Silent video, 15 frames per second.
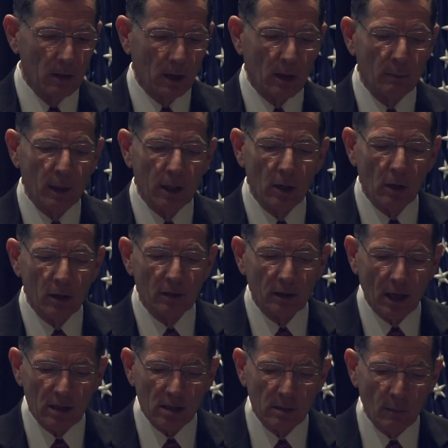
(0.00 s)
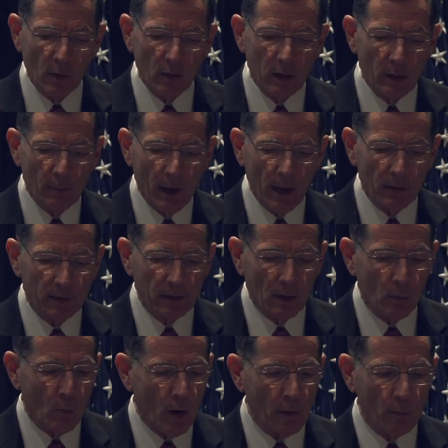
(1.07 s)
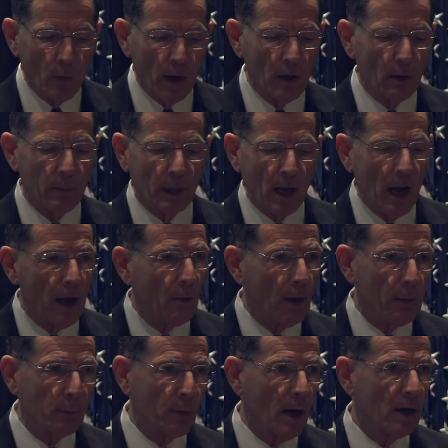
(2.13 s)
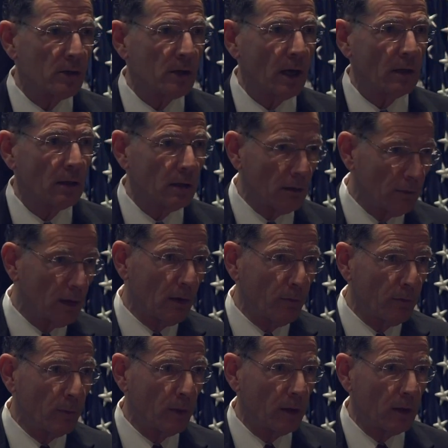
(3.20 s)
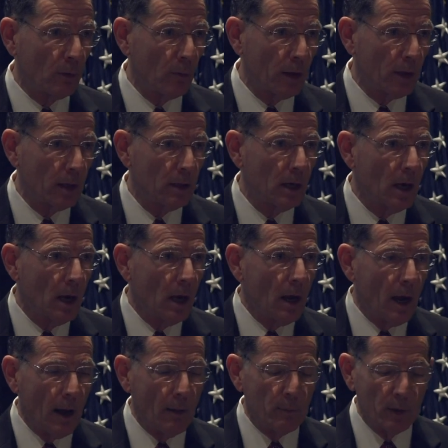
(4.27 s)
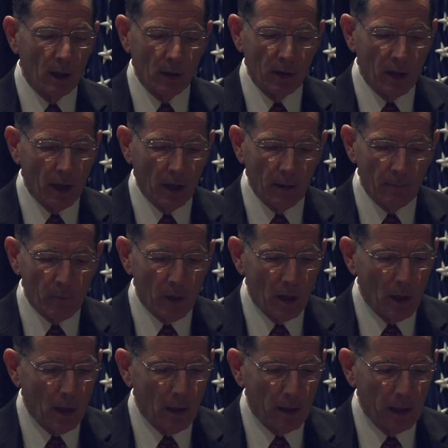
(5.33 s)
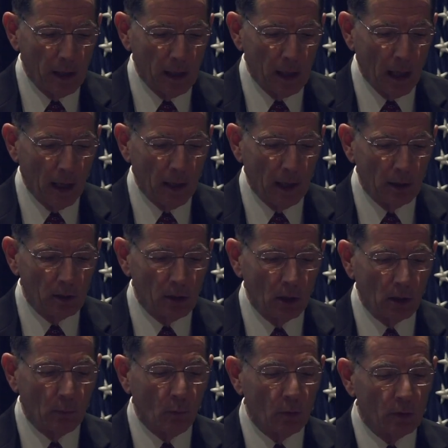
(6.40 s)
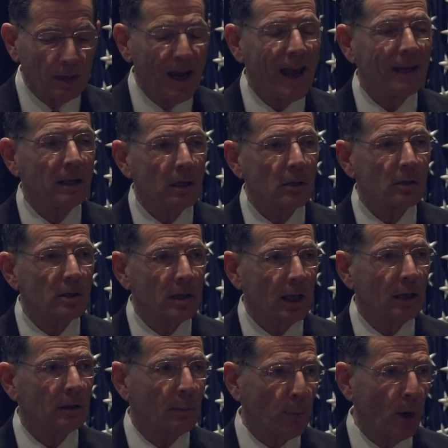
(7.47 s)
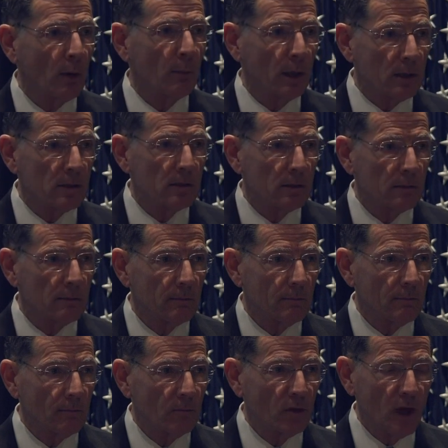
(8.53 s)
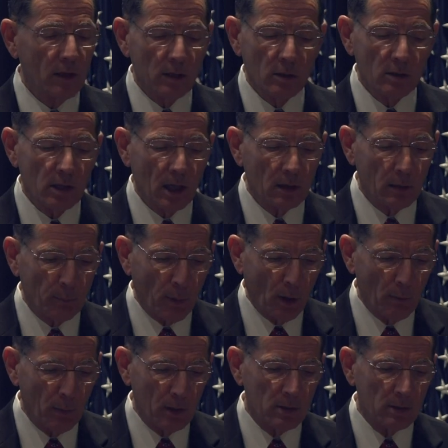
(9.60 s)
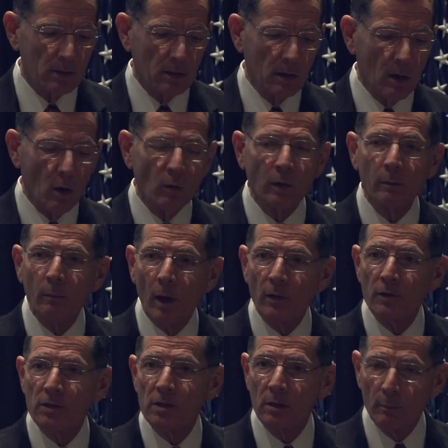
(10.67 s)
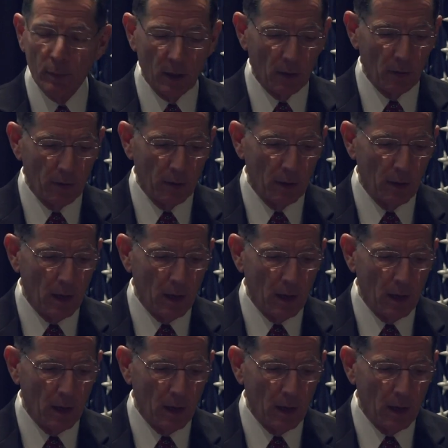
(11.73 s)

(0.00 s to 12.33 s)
The committee heard testimony about one Wyoming highway project, and you're very familiar with it, Bill, that took 10 years to get the permits. 10 years to get the permits, only months to build.